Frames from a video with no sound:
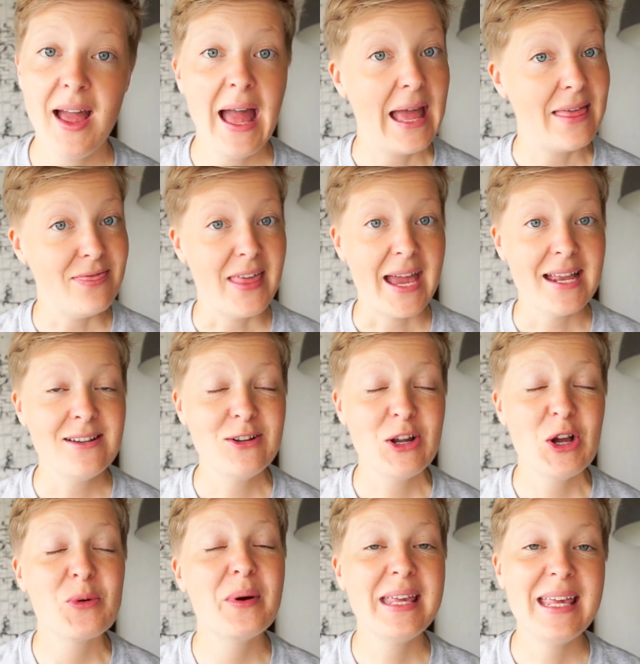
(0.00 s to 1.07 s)
And
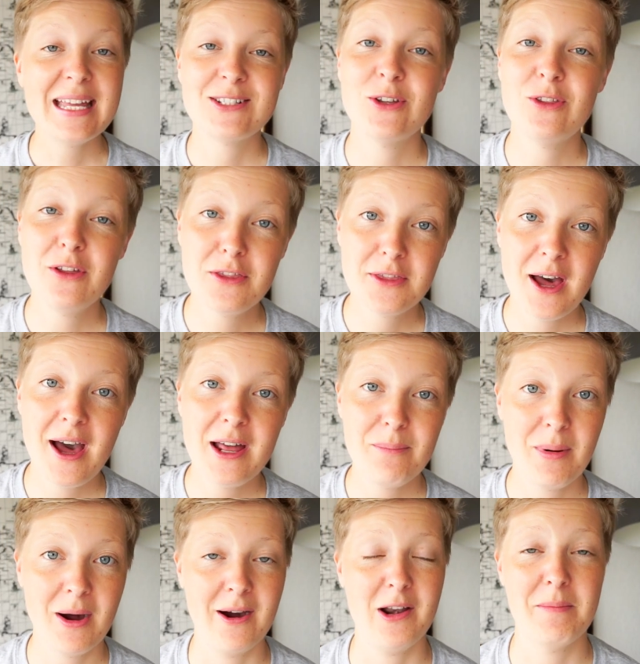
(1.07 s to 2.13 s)
then we get to the
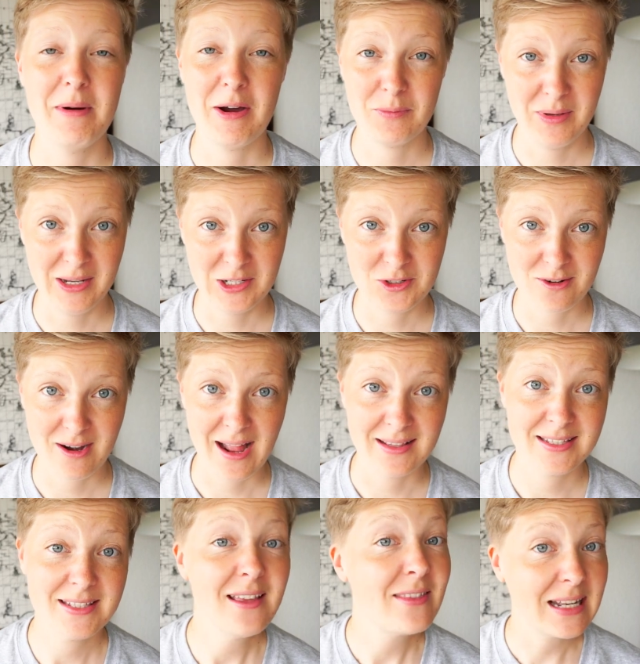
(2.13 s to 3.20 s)
third part about being
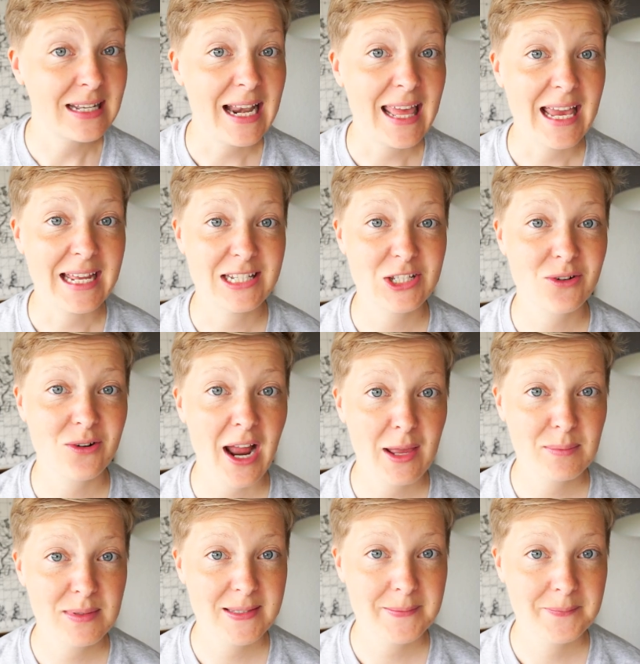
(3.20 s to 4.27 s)
trans that Leiya
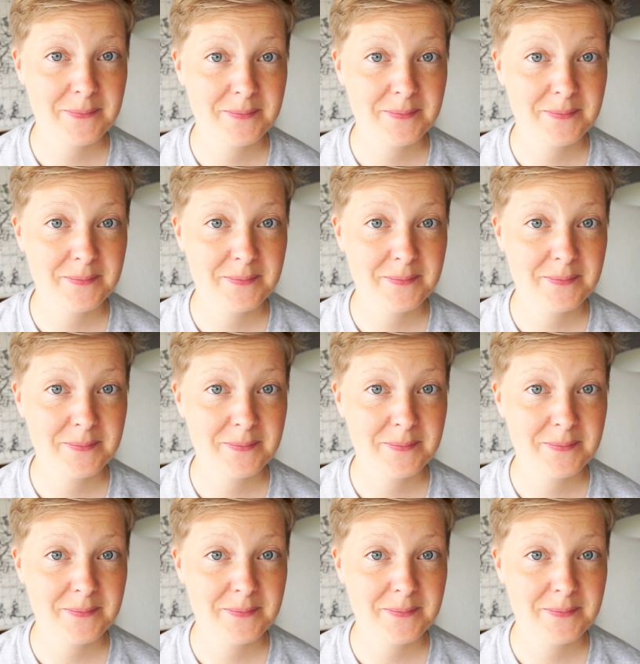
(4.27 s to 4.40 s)
describes.